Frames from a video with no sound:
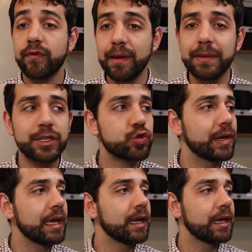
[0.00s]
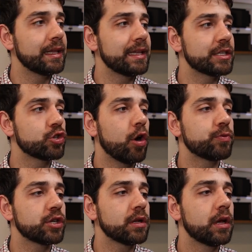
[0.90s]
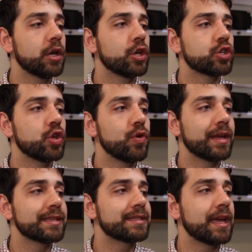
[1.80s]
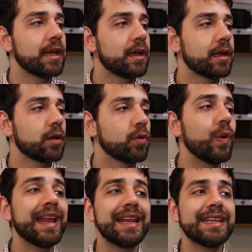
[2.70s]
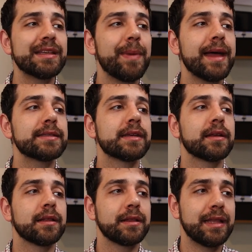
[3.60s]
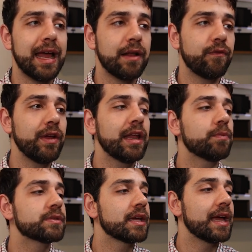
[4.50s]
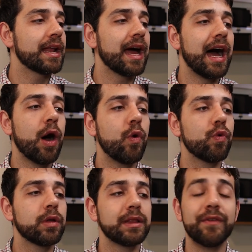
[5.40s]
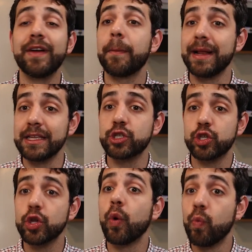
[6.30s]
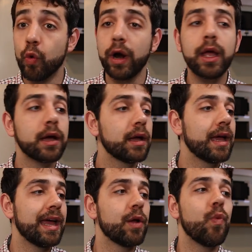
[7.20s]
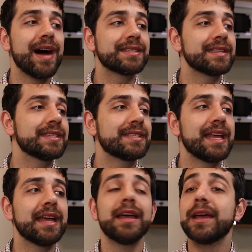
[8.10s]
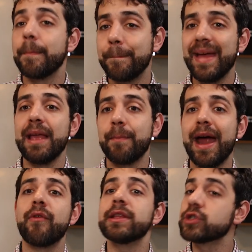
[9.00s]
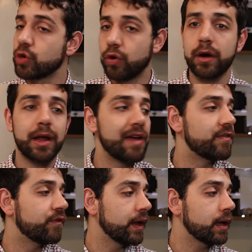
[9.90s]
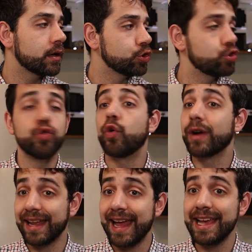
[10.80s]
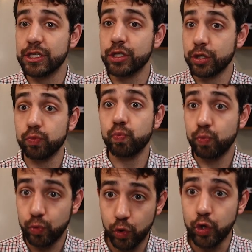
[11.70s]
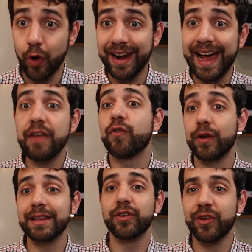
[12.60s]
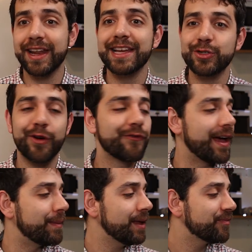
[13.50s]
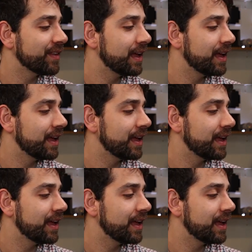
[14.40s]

your family tree in this option. So you can say Queen Elizabeth, then Phillips, and how the families work and what is the main parents or everything to organize your life or organize your family.